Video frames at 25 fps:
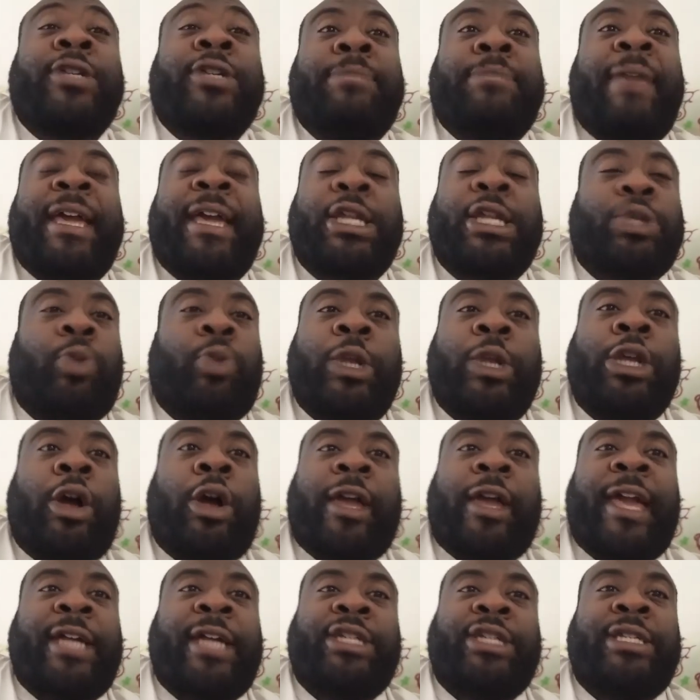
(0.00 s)
making
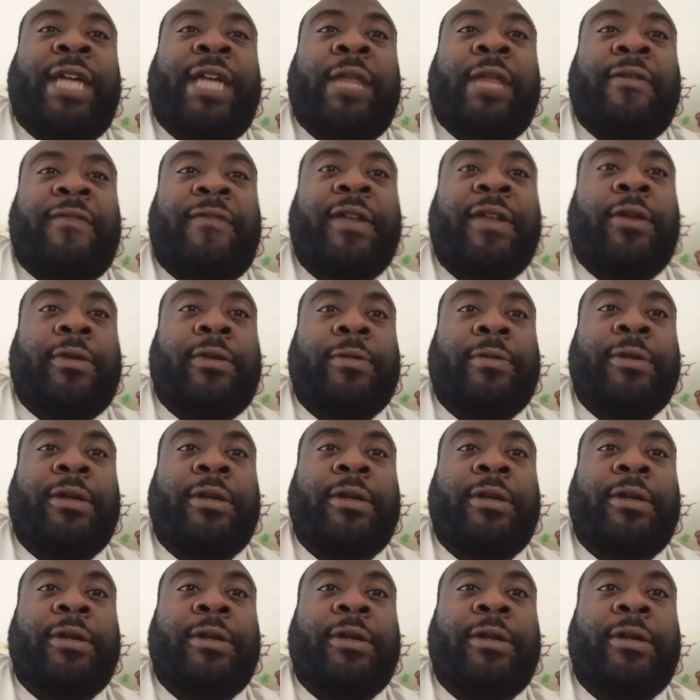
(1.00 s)
20-yard catches down the field.
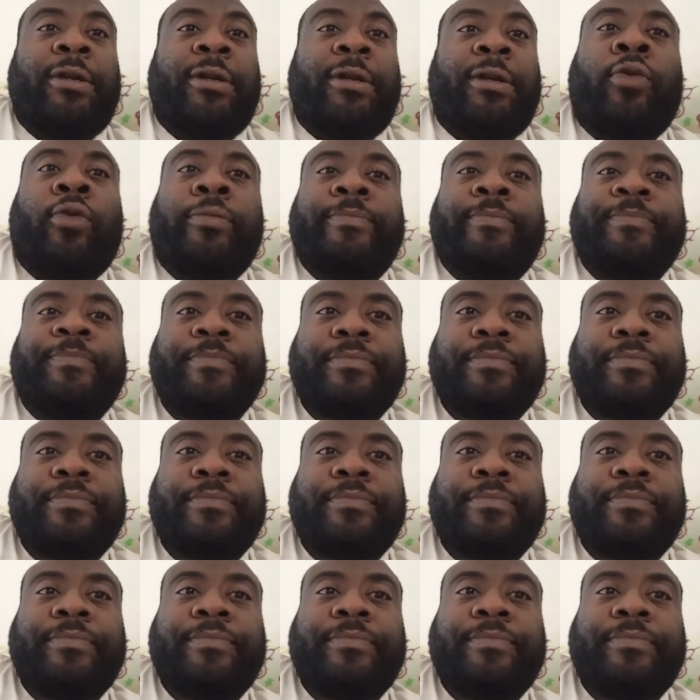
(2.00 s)
So